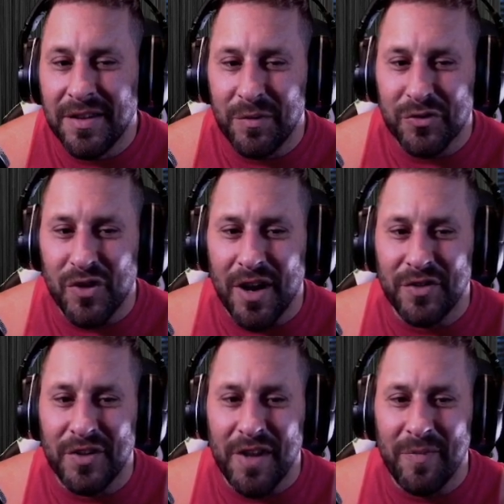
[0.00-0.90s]
was trying to
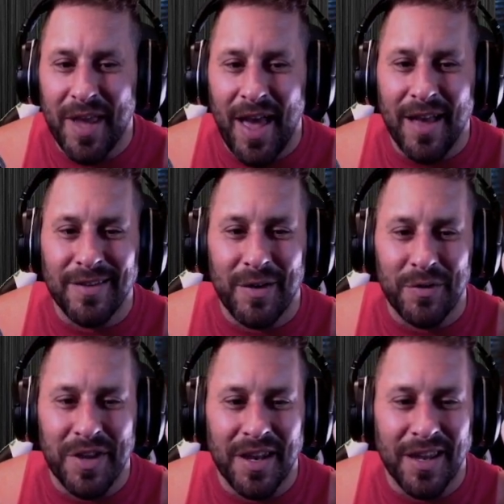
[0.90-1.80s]
save me as I was
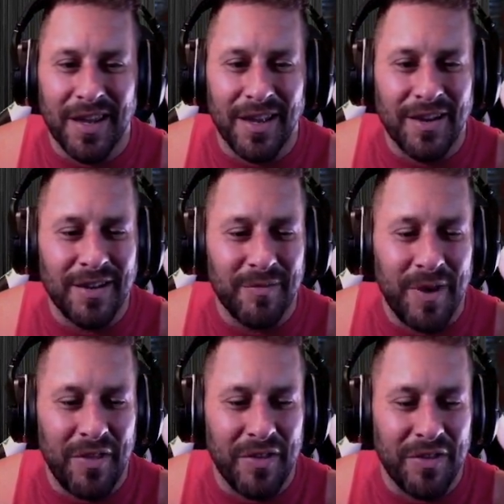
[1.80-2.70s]
getting hit by
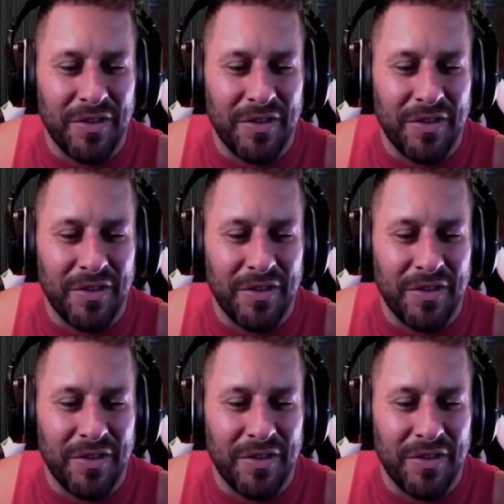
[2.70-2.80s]
the...